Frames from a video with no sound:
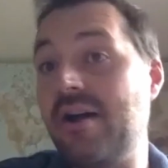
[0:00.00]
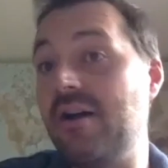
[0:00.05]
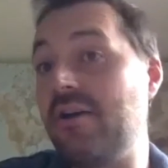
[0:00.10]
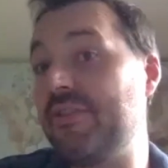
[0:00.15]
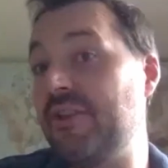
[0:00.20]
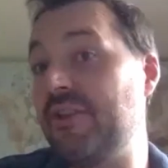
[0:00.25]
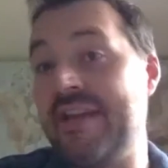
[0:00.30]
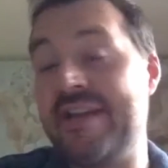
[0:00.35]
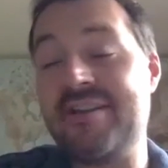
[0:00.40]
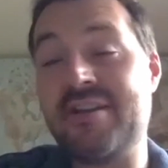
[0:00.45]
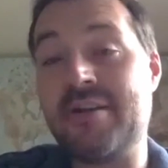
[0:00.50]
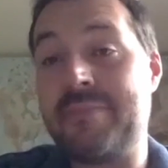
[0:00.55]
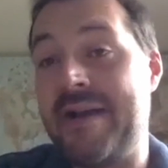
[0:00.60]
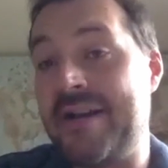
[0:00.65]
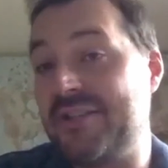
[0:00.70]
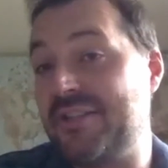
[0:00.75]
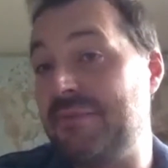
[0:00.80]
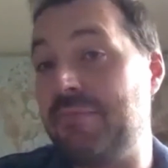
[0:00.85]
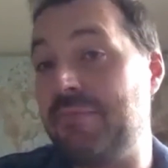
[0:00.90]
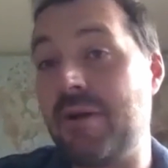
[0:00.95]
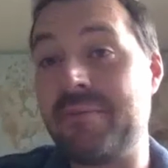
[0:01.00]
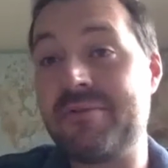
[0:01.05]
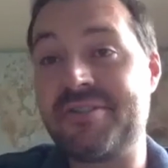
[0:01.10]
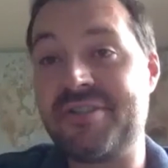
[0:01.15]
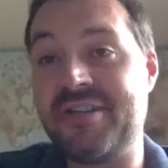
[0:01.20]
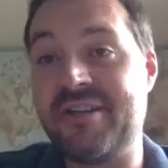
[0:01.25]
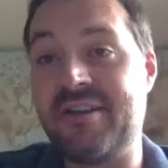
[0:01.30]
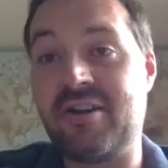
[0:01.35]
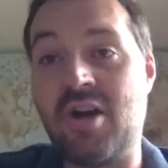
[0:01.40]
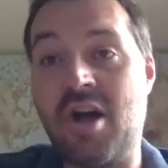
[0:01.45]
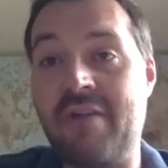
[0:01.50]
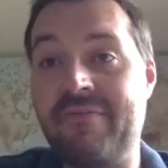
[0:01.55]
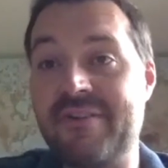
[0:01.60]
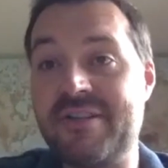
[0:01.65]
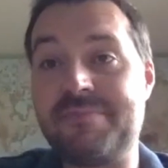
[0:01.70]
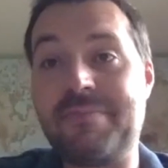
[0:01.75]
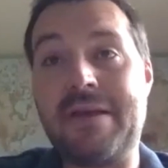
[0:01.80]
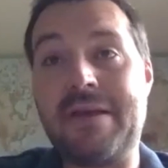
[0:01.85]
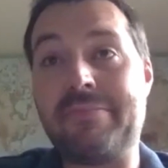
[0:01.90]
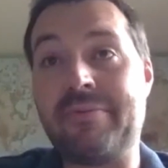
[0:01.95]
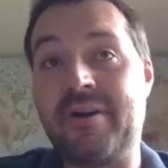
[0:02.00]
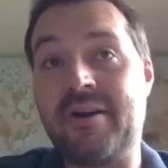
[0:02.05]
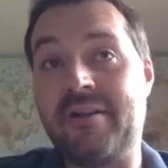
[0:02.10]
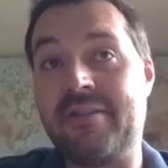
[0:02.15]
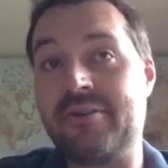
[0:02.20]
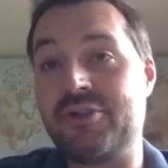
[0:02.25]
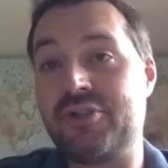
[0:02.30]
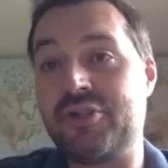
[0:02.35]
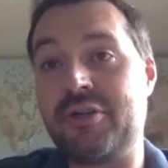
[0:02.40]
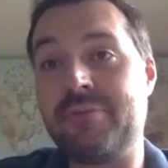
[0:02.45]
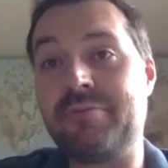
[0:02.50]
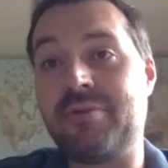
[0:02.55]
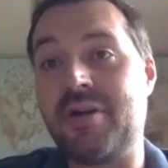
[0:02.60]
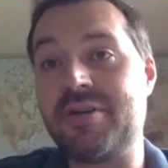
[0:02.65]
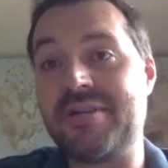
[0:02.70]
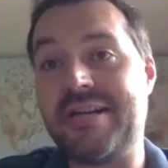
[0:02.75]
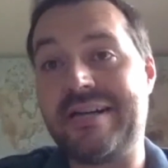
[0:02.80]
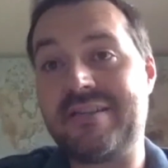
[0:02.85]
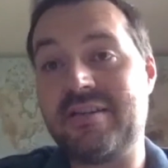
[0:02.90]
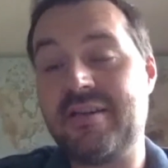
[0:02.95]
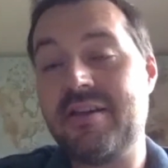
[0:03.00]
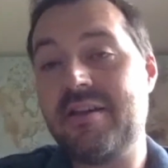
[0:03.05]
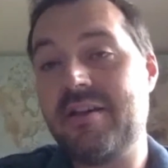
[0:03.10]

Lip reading: they'll end up actually publishing a conference paper out of their SURE project.